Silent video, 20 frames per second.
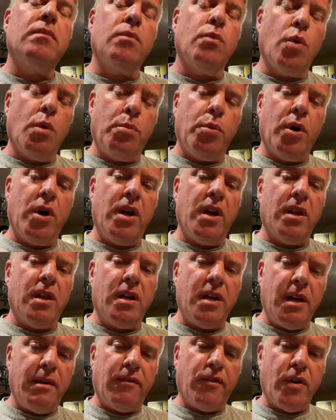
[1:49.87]
We'll put it in the
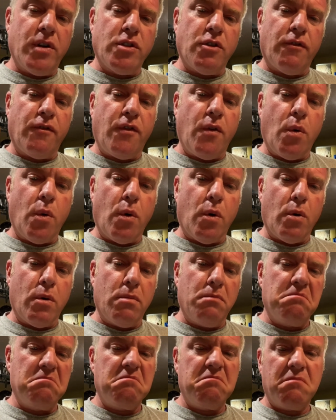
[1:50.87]
deep freezer for,
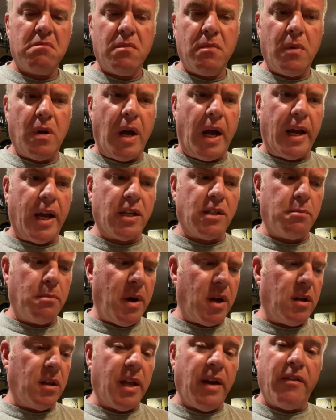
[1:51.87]
I guess,
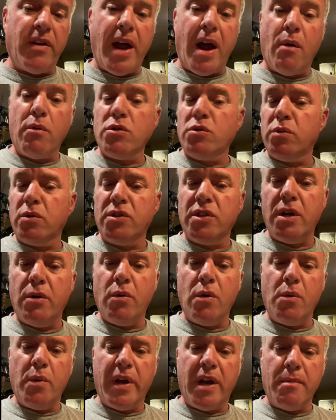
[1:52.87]
about 11 hours. We'll see
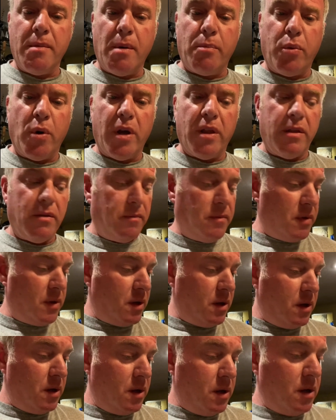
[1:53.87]
what we come up with.
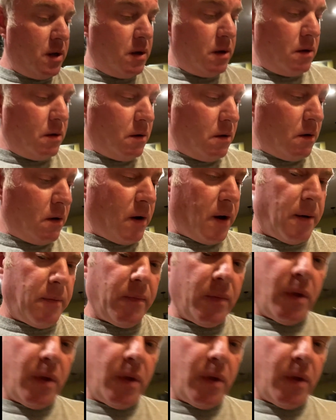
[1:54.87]
All right.